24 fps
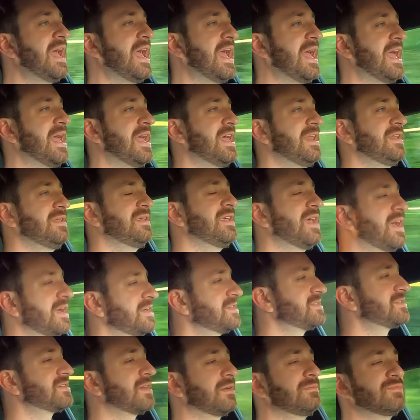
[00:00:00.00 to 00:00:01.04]
And
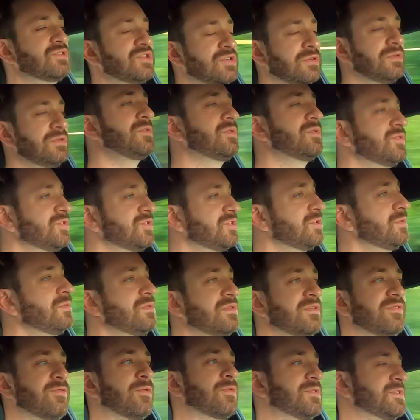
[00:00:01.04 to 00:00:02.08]
yes, I'm sure you can tune
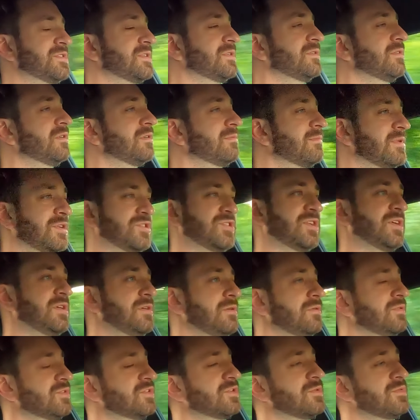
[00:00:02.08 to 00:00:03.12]
the four cylinder much like
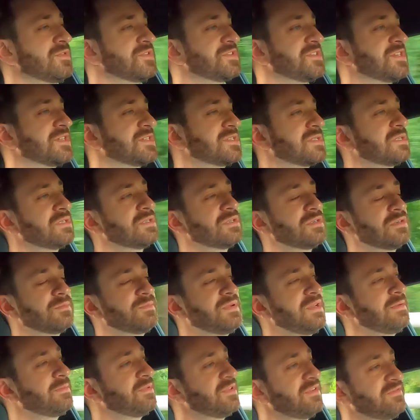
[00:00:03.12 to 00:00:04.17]
you can tune the six cylinder.
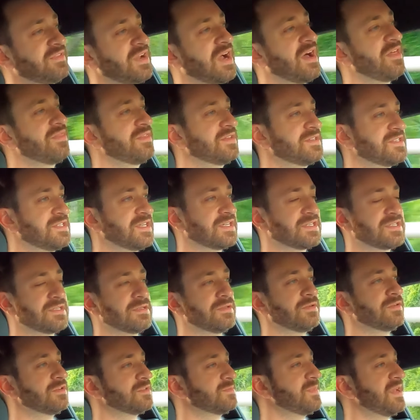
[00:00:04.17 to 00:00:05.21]
People have got the six
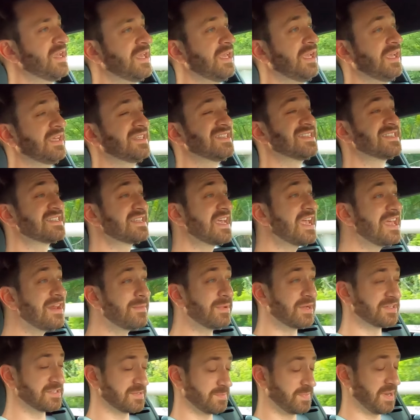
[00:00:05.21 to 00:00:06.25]
cylinders making insane
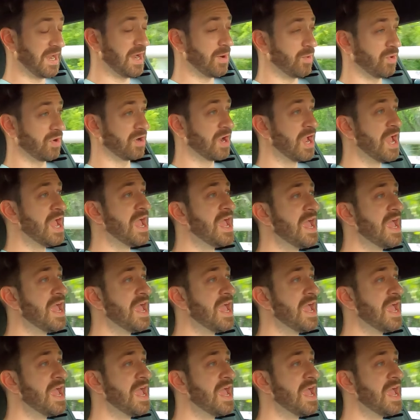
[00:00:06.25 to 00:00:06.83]
amounts of power.